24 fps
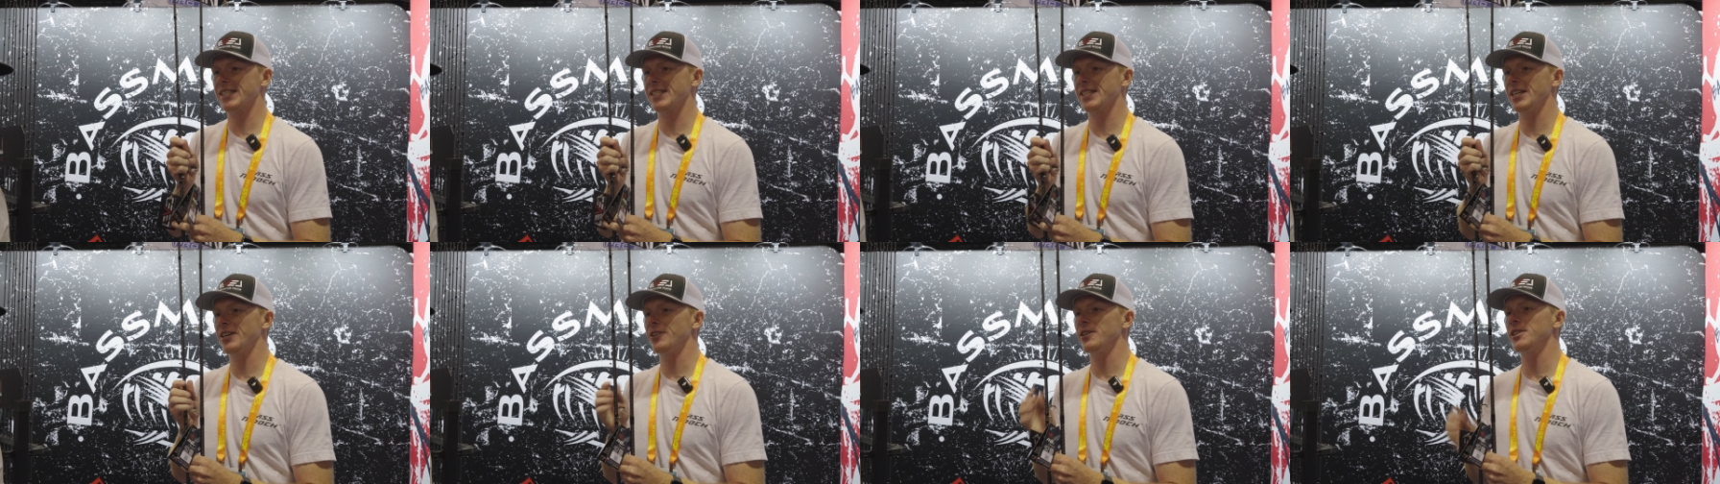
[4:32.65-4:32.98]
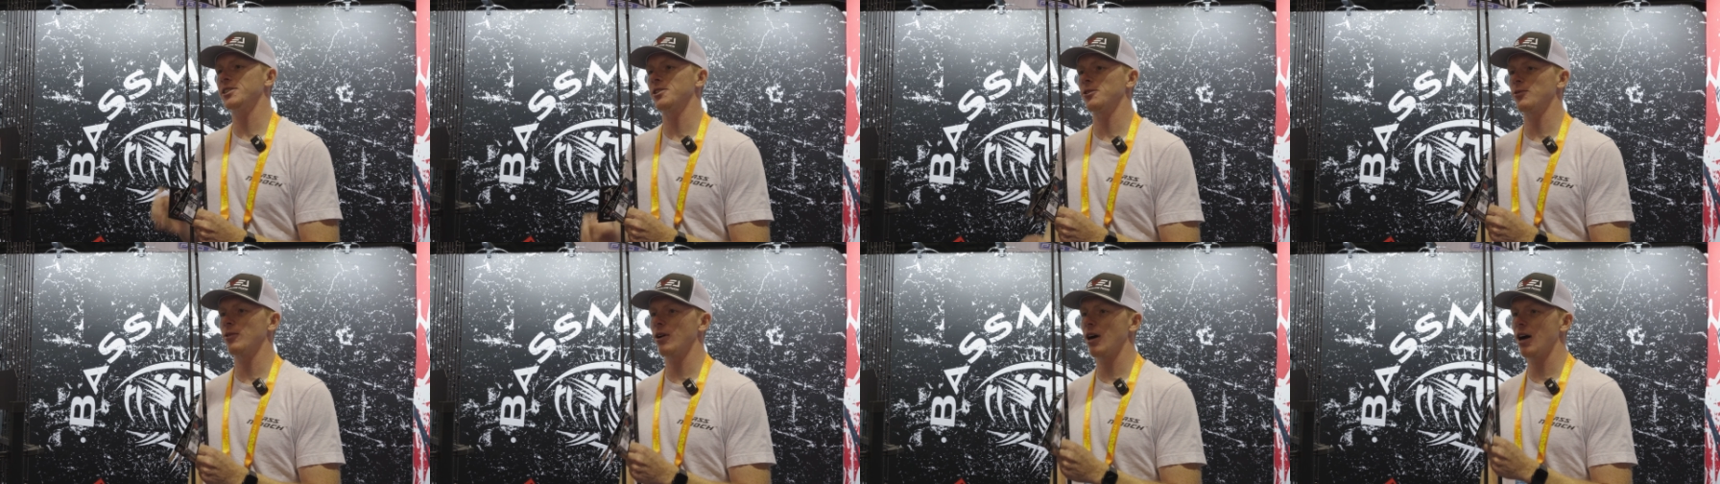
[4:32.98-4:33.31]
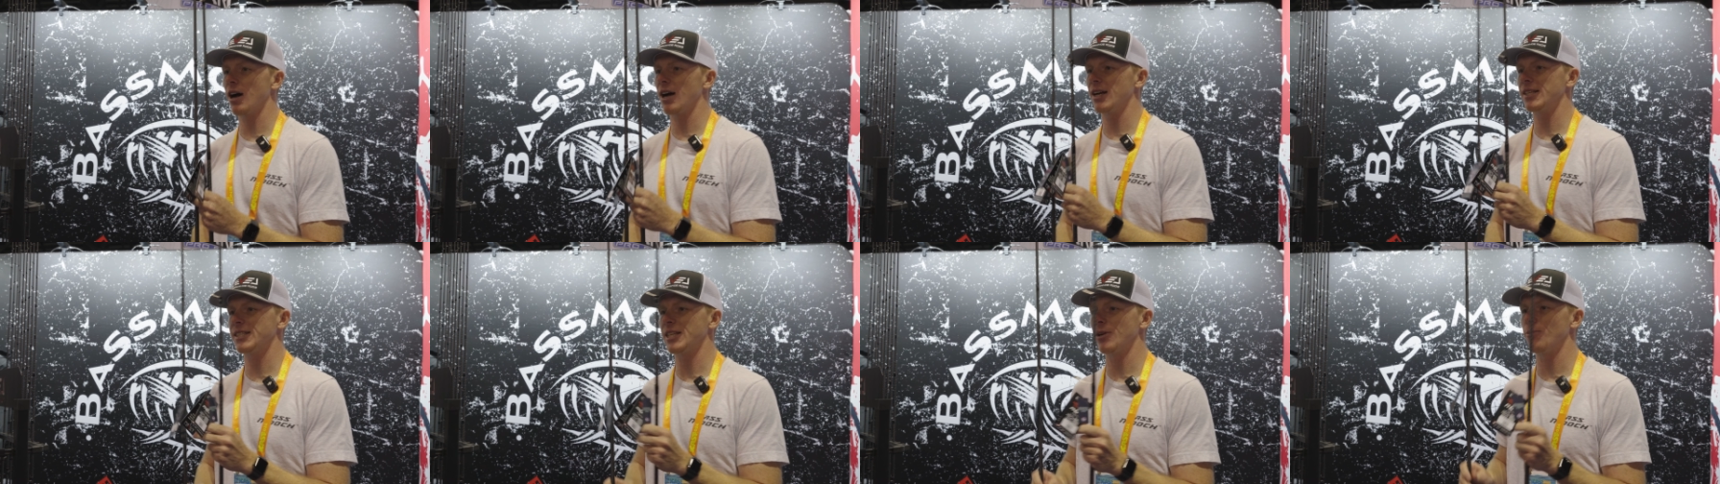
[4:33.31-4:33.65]
series of
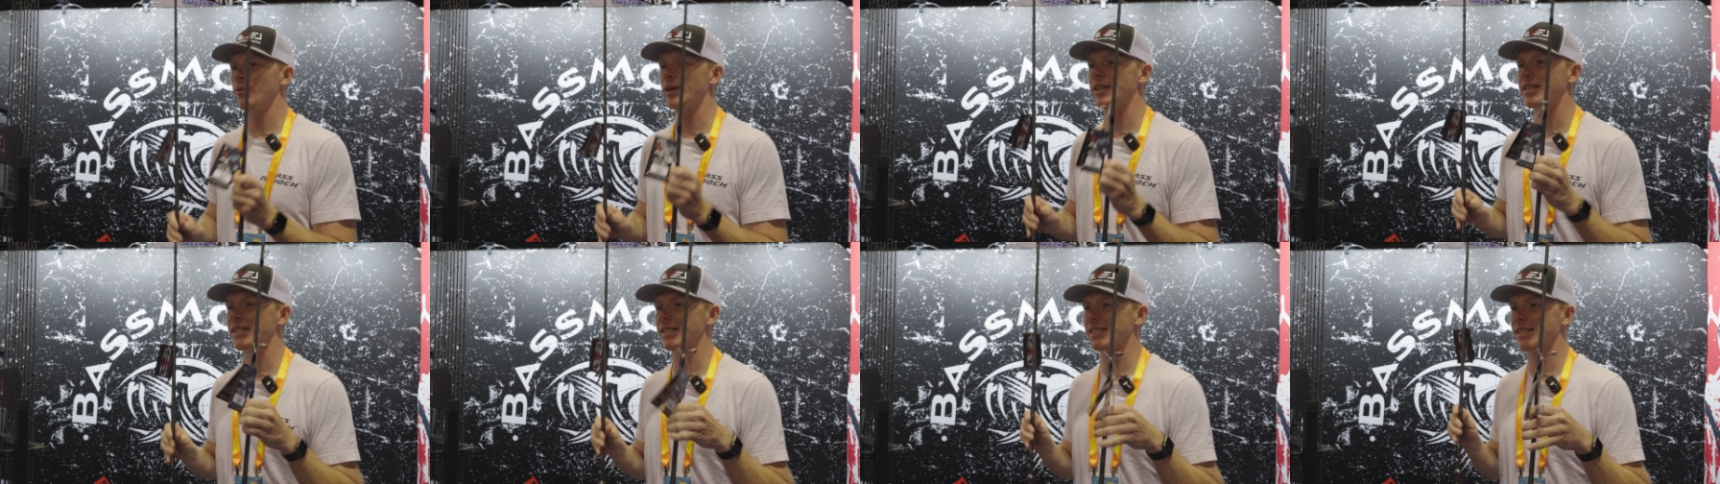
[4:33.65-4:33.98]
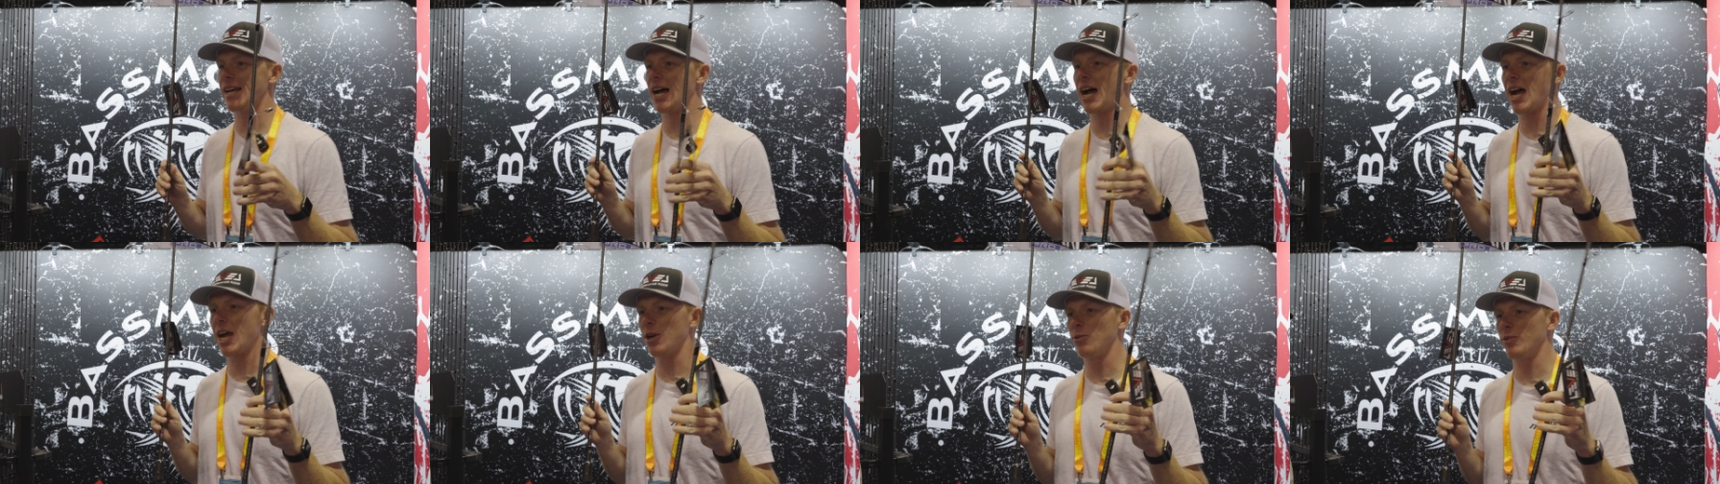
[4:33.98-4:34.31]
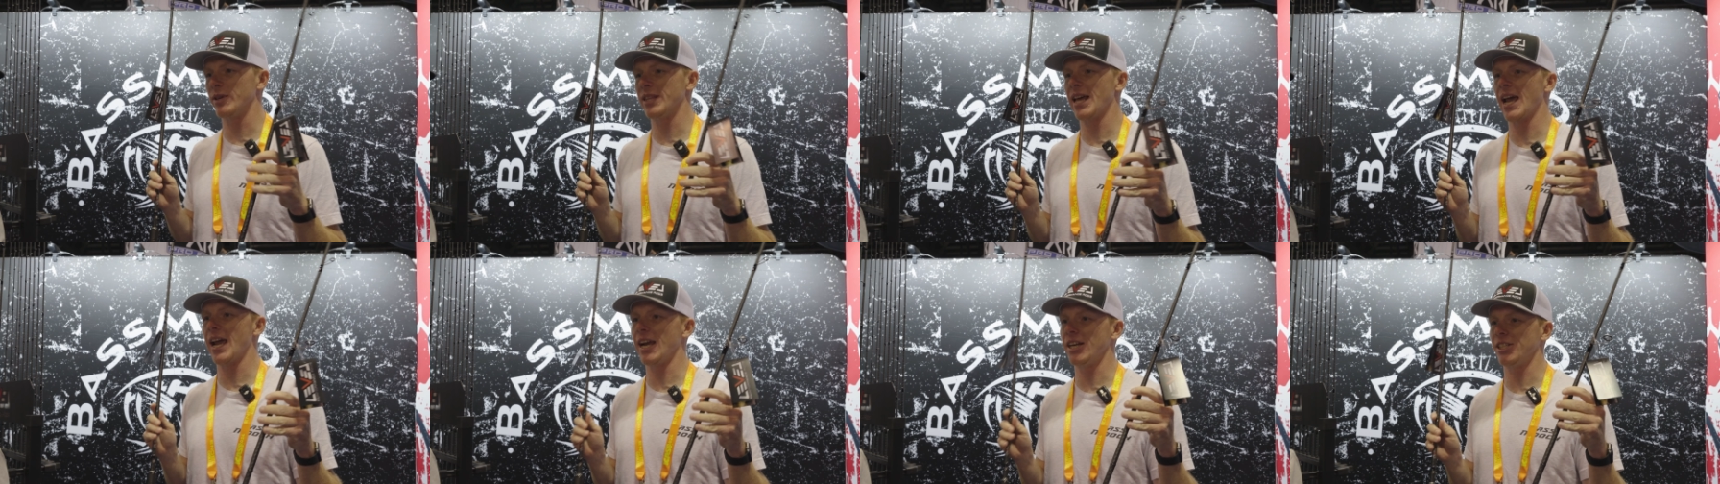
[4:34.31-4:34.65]
rods that we designed
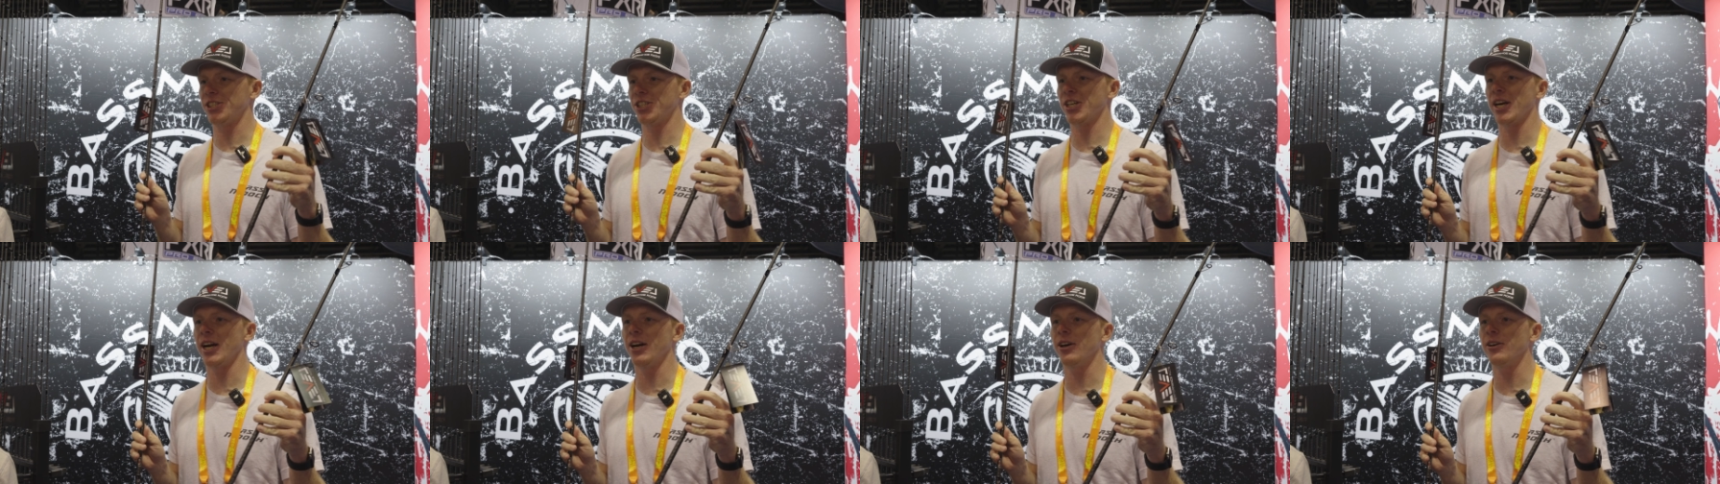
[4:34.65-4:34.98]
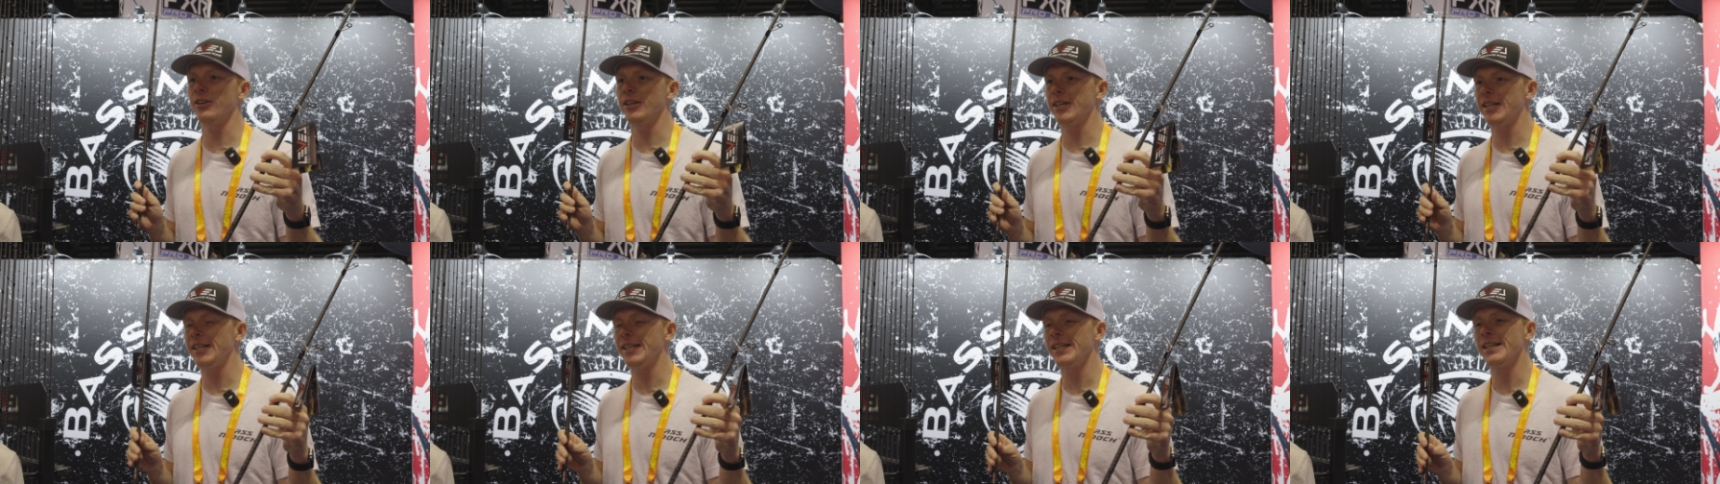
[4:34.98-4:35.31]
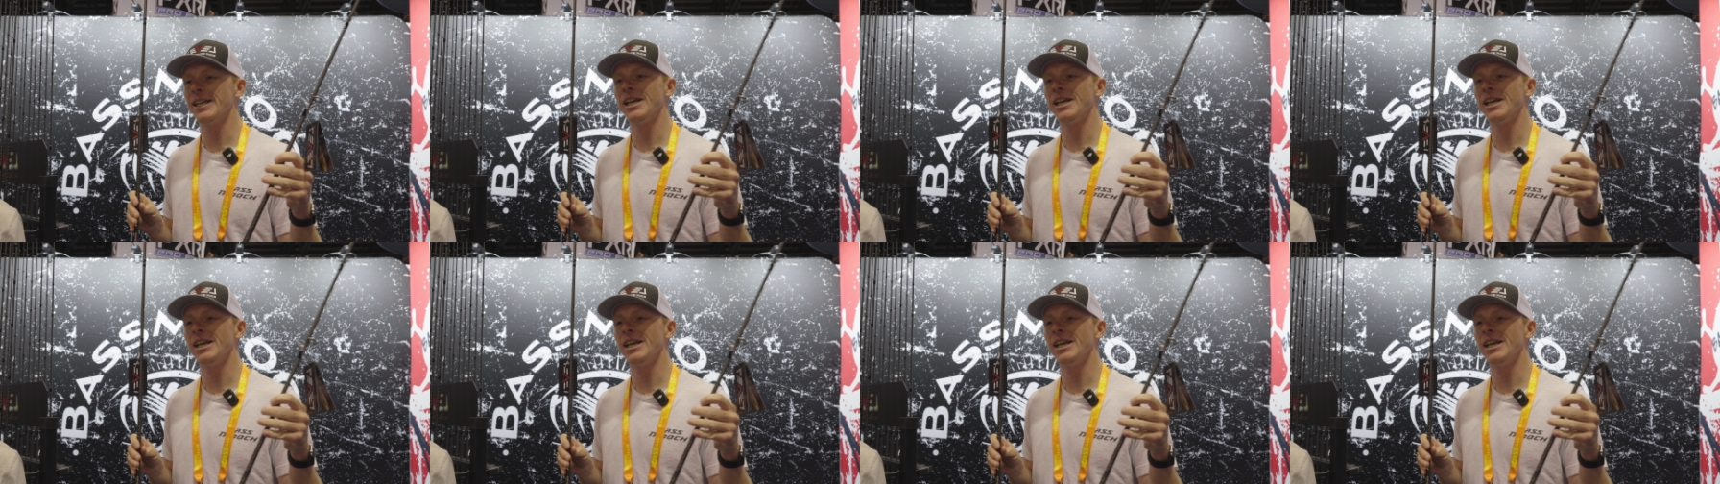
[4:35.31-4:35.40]
with Hank Cherry.